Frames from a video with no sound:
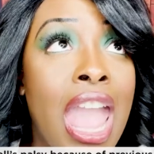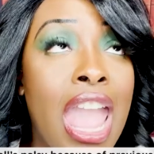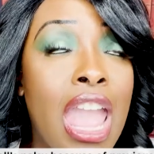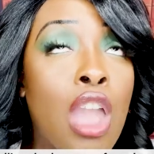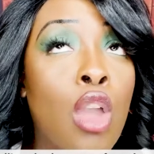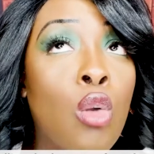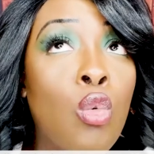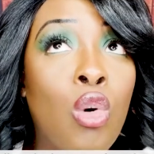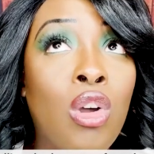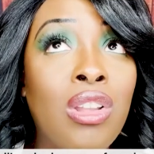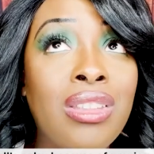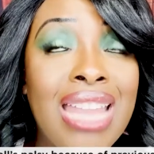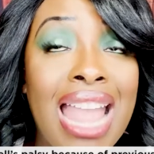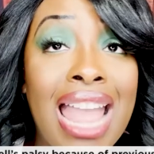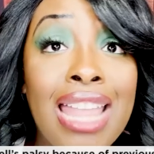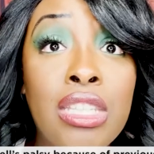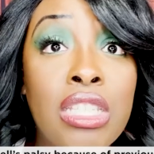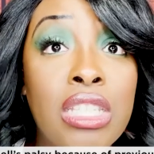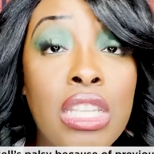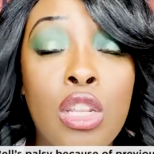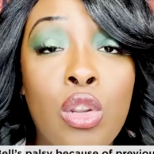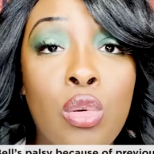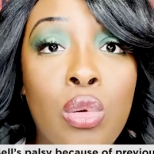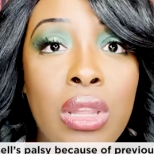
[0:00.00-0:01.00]
it will
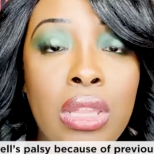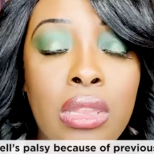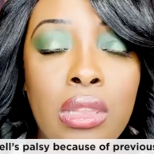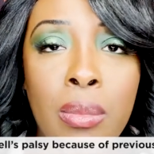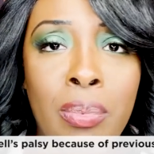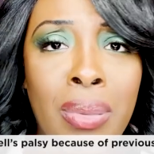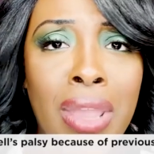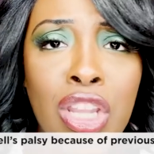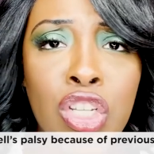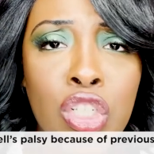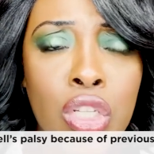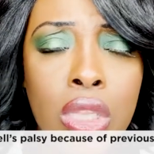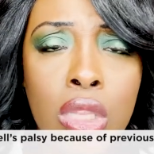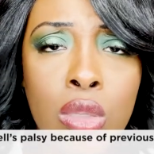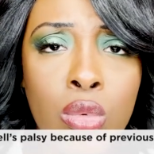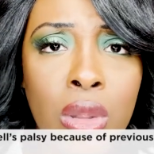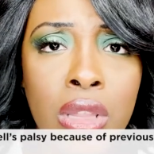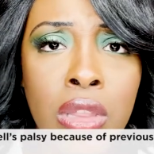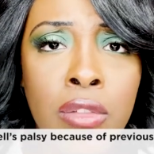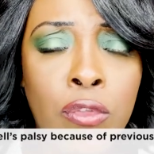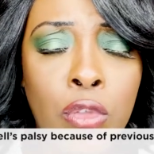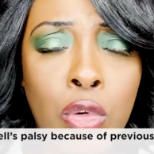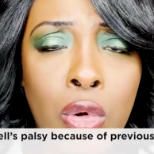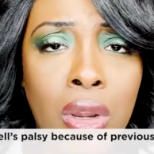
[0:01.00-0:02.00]
not decrease the patient's
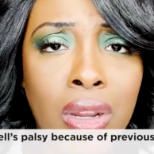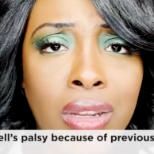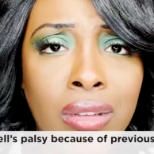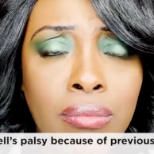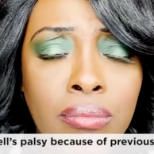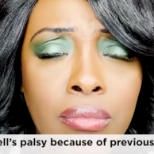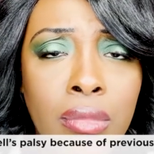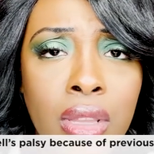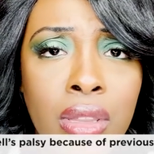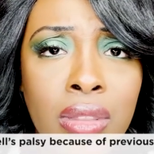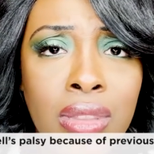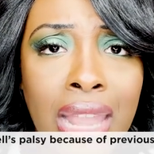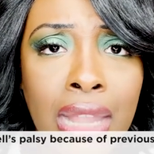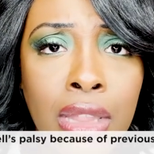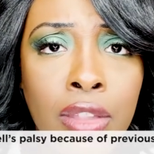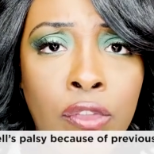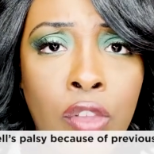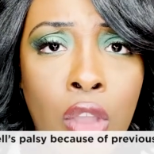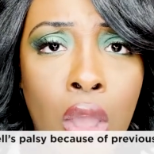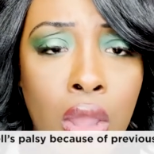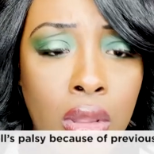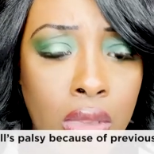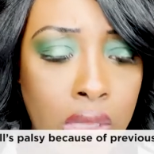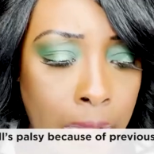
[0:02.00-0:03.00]
risk for it. That's
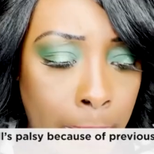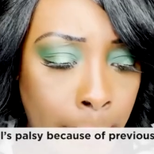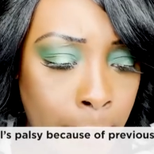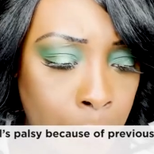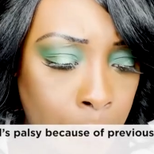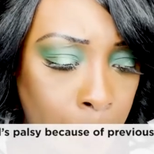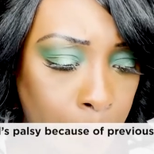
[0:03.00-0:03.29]
false.